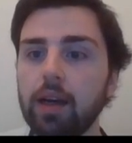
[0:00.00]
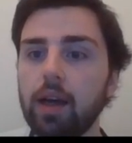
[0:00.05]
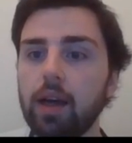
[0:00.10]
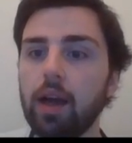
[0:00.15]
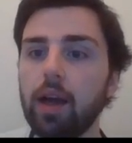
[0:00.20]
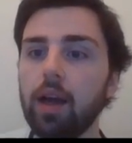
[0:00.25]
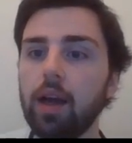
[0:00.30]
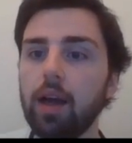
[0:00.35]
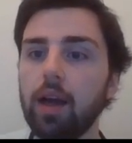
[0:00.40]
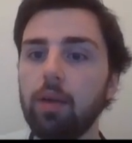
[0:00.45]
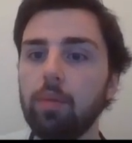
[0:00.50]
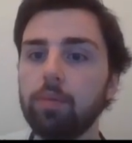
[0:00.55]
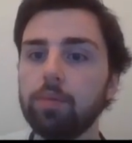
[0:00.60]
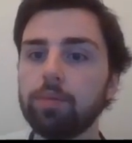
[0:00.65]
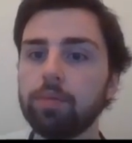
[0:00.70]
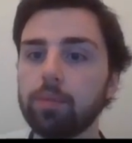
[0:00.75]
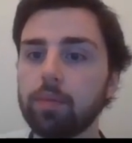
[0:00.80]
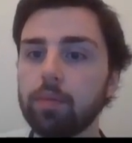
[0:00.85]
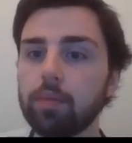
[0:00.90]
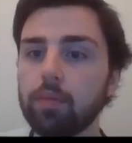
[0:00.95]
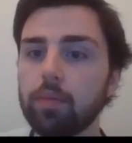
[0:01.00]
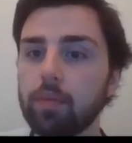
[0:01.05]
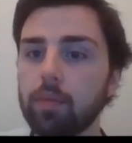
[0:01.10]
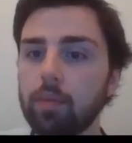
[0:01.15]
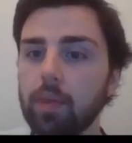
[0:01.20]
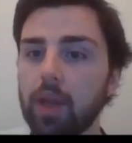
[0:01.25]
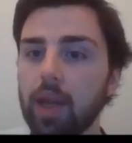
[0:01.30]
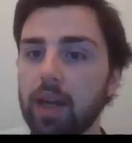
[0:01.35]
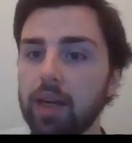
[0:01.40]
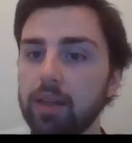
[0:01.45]
and
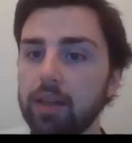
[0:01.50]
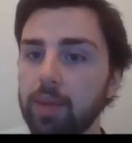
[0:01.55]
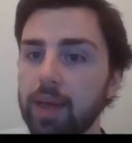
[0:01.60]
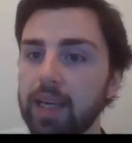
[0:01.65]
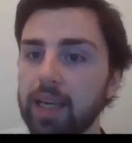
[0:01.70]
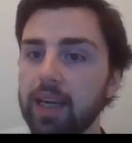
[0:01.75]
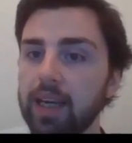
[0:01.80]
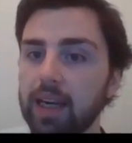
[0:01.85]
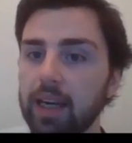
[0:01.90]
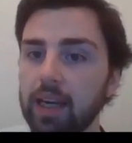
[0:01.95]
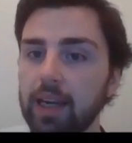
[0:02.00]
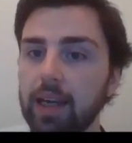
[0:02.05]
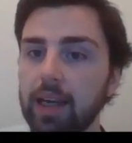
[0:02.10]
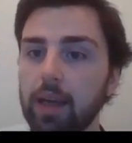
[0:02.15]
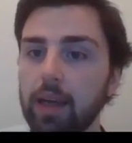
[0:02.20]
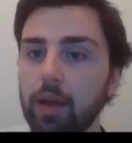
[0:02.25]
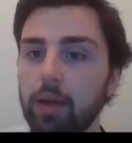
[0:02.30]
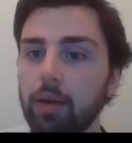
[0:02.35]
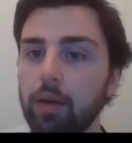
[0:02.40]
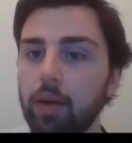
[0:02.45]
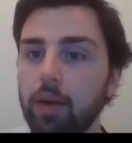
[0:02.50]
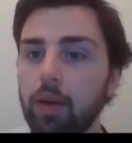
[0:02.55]
make it clear